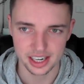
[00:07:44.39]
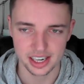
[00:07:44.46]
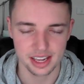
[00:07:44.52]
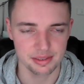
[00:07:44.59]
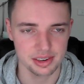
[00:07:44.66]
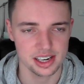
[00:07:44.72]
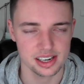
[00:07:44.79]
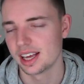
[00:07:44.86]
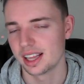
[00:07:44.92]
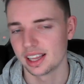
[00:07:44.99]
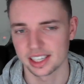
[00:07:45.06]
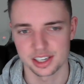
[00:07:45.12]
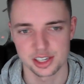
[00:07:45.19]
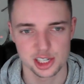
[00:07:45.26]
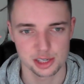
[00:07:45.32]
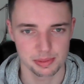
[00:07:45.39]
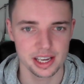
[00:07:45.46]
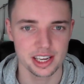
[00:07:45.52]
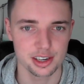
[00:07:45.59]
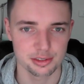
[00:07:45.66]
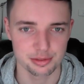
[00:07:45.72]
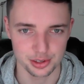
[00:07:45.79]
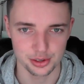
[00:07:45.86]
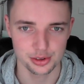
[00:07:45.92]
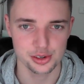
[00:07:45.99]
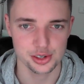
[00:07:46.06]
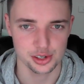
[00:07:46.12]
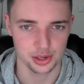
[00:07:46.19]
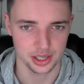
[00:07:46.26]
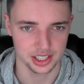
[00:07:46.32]
It even does a speaker view,
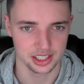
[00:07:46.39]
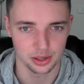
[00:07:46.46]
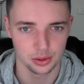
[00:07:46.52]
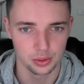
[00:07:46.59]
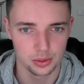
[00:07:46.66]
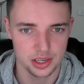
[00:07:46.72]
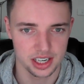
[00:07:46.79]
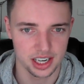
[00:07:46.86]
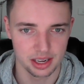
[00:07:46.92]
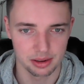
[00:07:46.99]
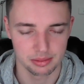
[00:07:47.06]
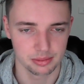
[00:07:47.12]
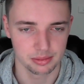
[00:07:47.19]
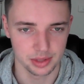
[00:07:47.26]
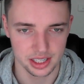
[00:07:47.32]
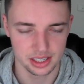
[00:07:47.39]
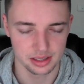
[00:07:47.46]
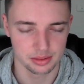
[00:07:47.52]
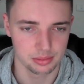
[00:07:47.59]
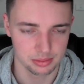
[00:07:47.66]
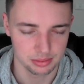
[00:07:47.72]
so I can alternate with it